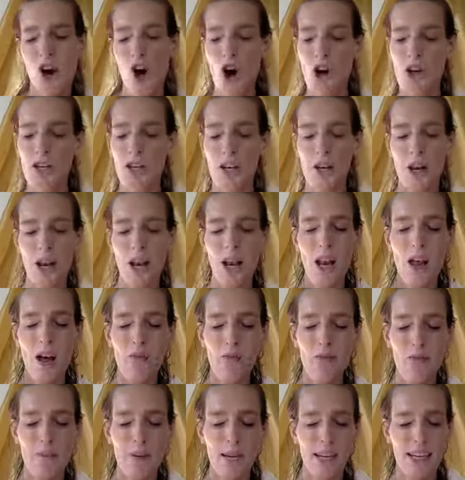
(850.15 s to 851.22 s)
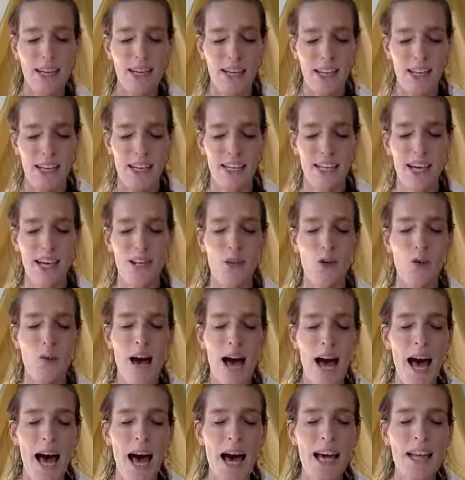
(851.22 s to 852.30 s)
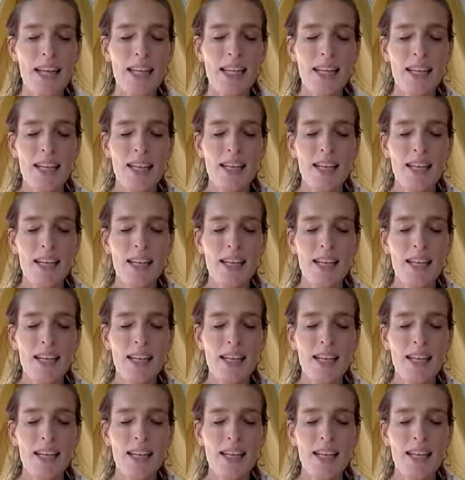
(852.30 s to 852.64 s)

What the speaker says: hot lovemaking that you had.